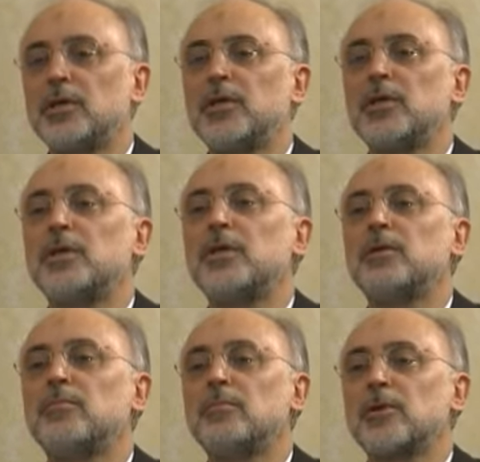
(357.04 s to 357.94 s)

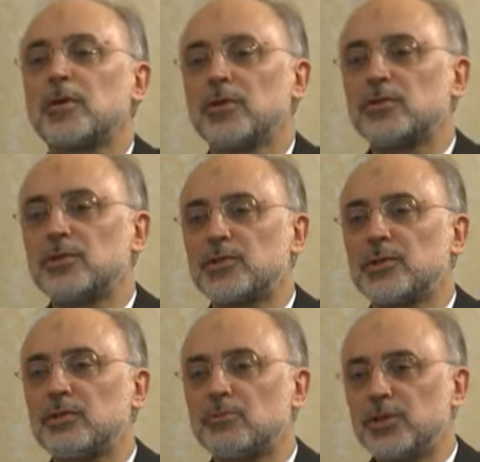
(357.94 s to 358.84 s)
the countries
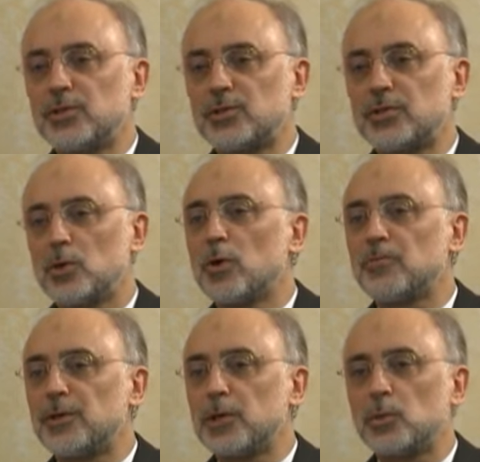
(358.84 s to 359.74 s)
in the region know
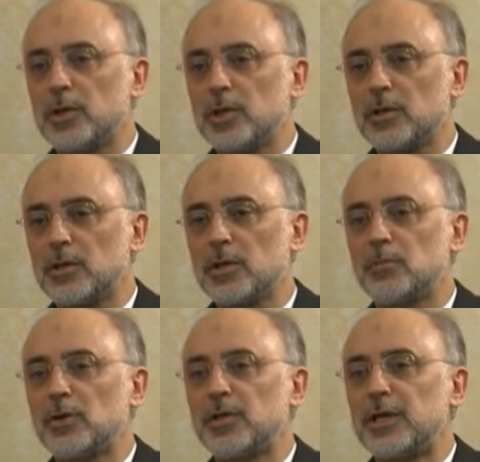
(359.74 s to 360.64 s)
very well
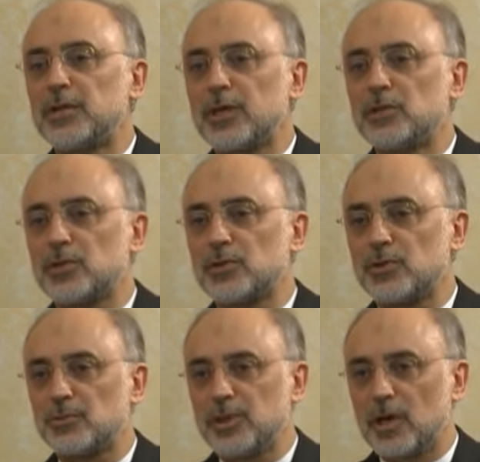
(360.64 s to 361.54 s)
about the intentions
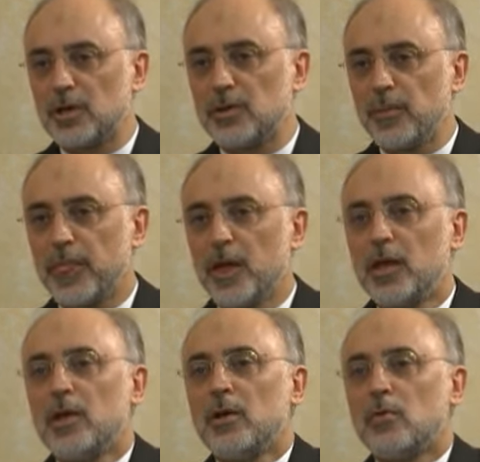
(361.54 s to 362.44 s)
of Iran.
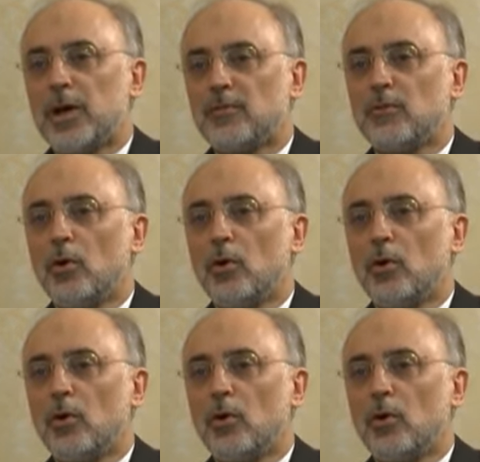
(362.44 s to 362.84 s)
We have